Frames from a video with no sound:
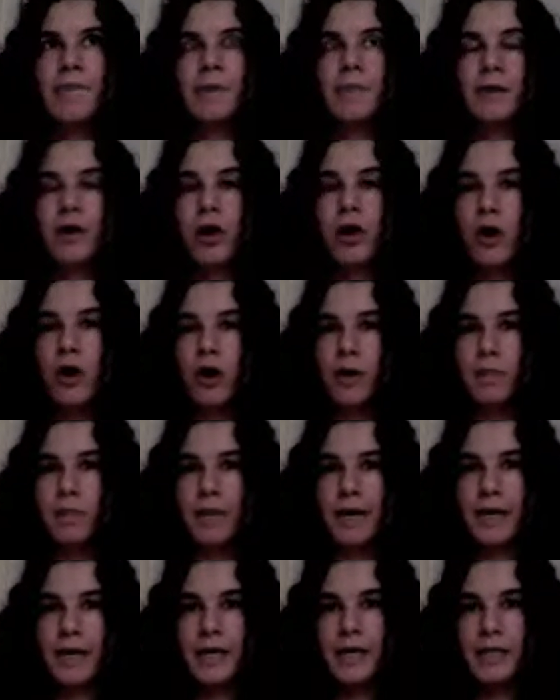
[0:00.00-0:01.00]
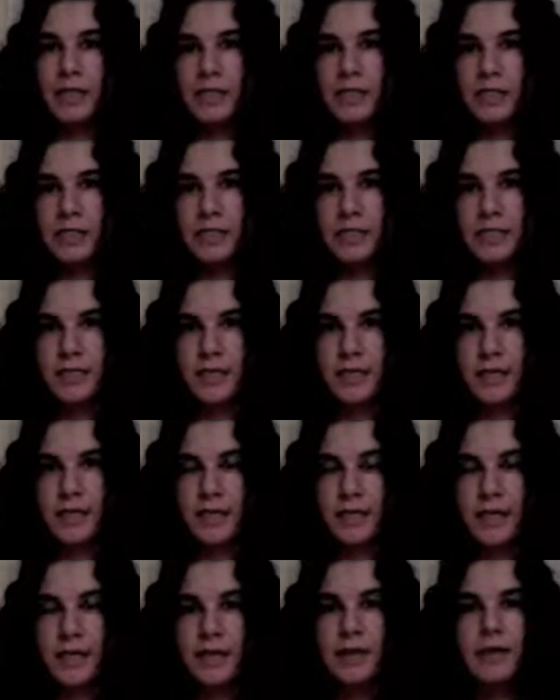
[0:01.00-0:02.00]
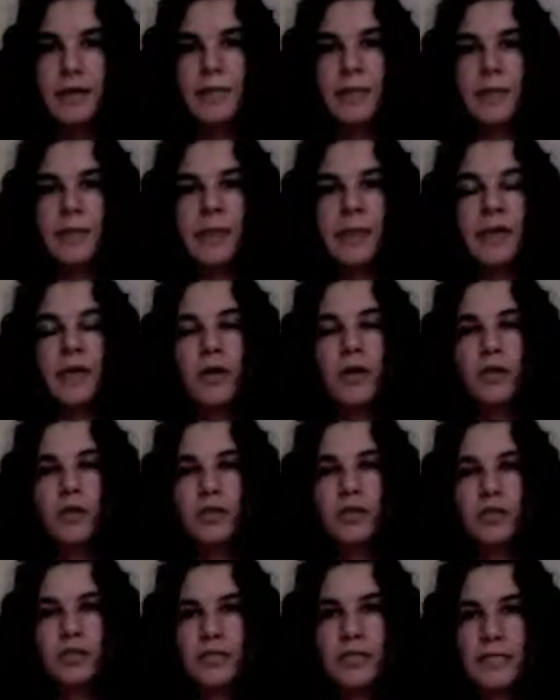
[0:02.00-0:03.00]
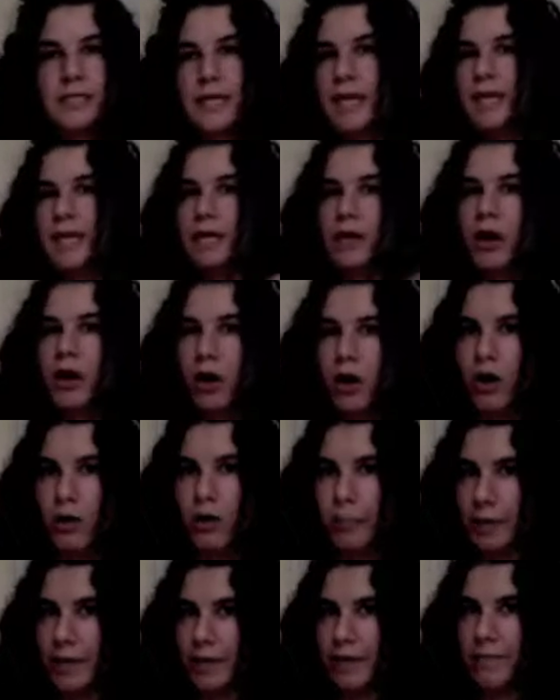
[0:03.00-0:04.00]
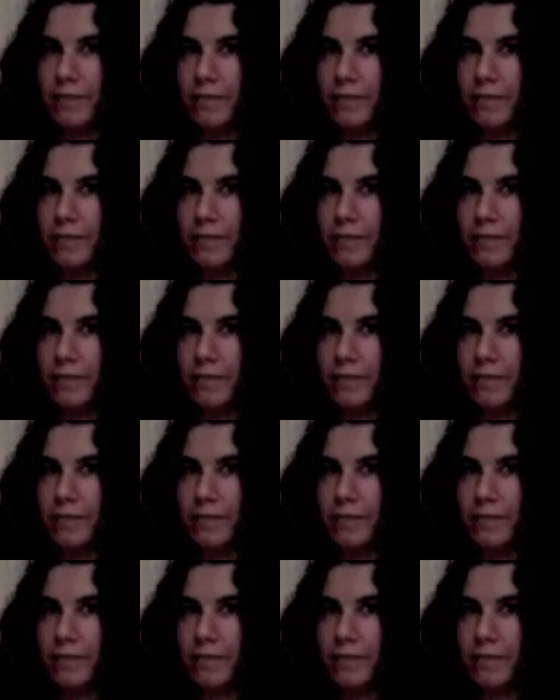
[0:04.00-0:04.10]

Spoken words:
come, she's eating, we just say come.